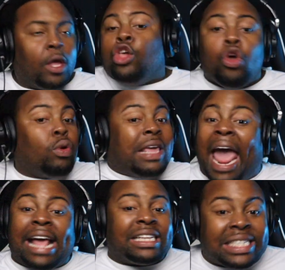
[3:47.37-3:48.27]
You
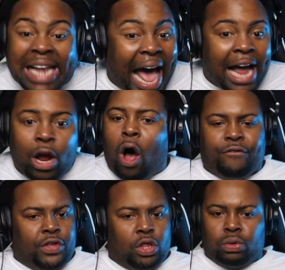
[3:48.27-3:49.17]
can't sag
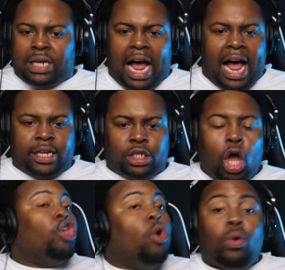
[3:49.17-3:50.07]
off of those guys.
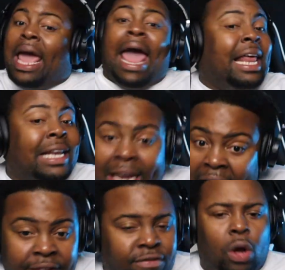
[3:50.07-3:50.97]
You can't
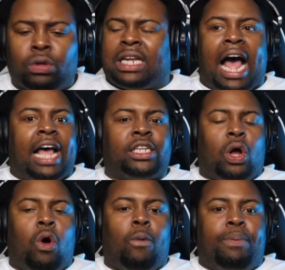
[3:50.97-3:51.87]
leave those guys
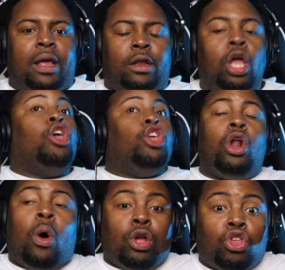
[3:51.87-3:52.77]
open. You
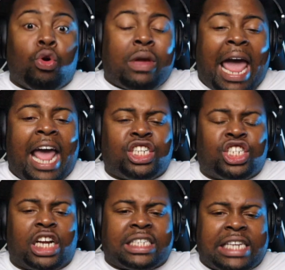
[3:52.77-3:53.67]
don't you can't
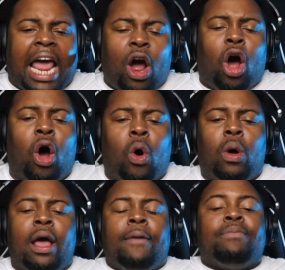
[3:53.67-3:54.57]
just say,
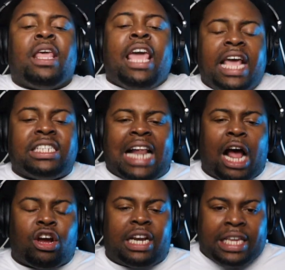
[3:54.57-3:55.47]
"Oh, he's
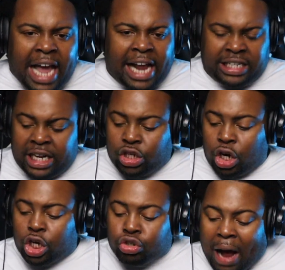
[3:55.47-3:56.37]
not going to catch, he's going
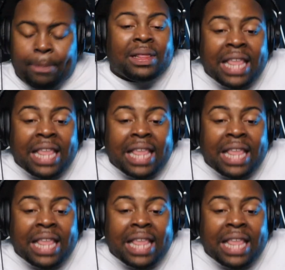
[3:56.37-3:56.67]
to drop it."